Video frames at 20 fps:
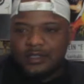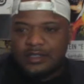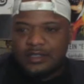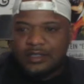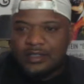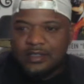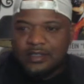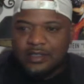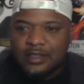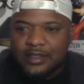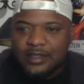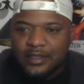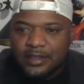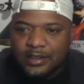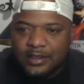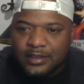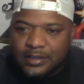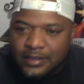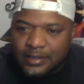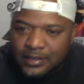
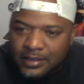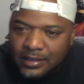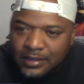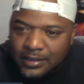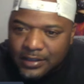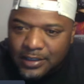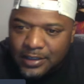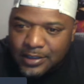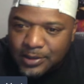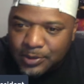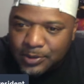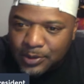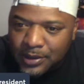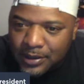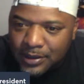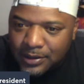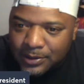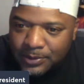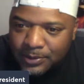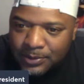Yeah,
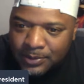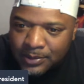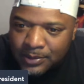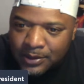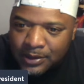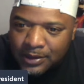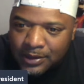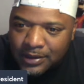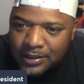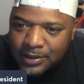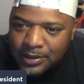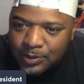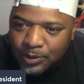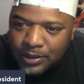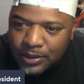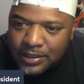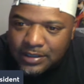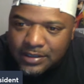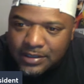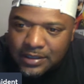listen
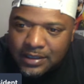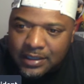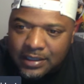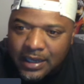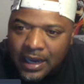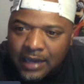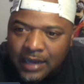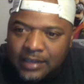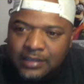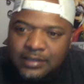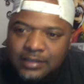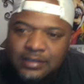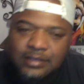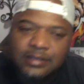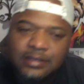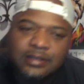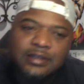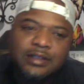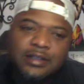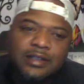where he said I
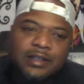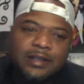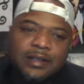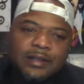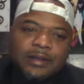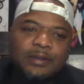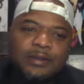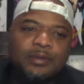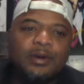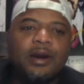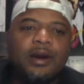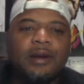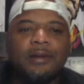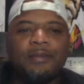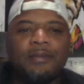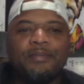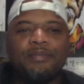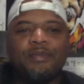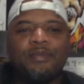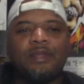coulda. Right,
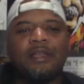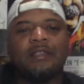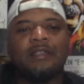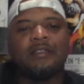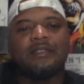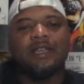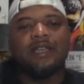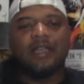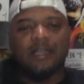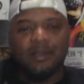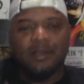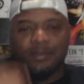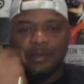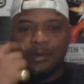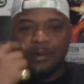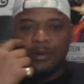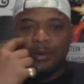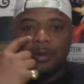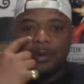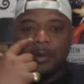exactly,
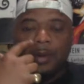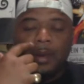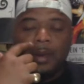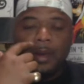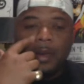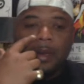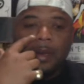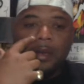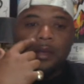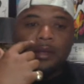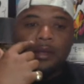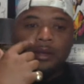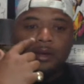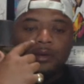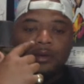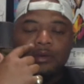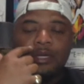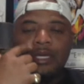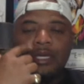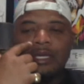bro.
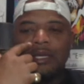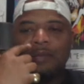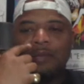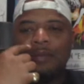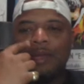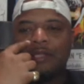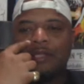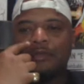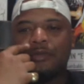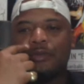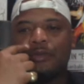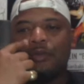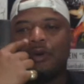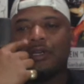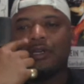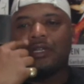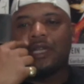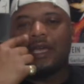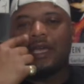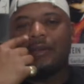And it makes me
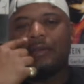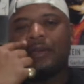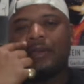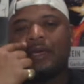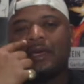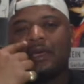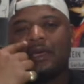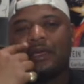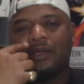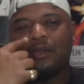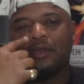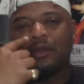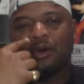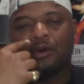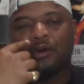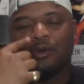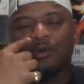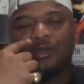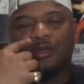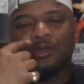wonder, like, man,
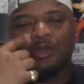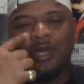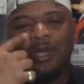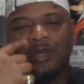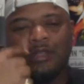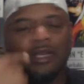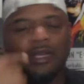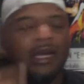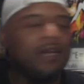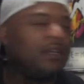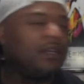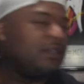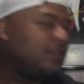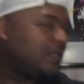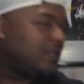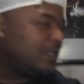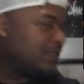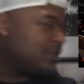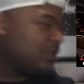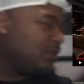you have to kind of
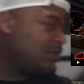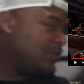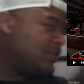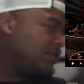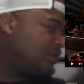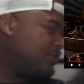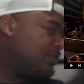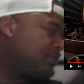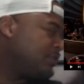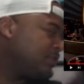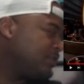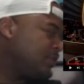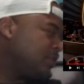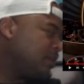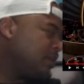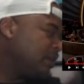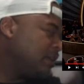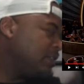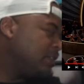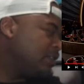look into it
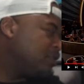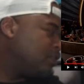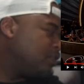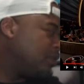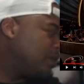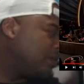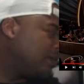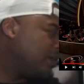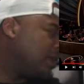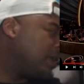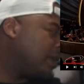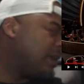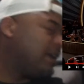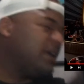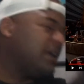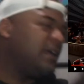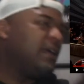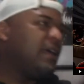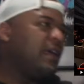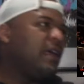and just wonder, like,
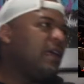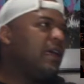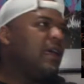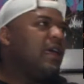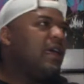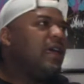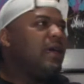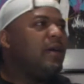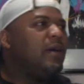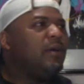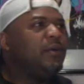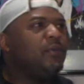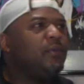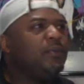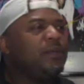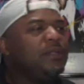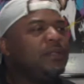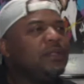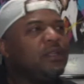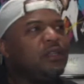
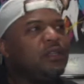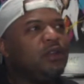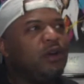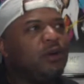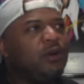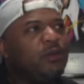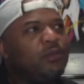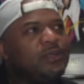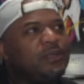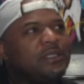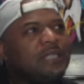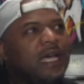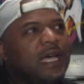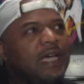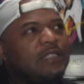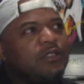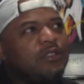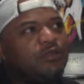but besides the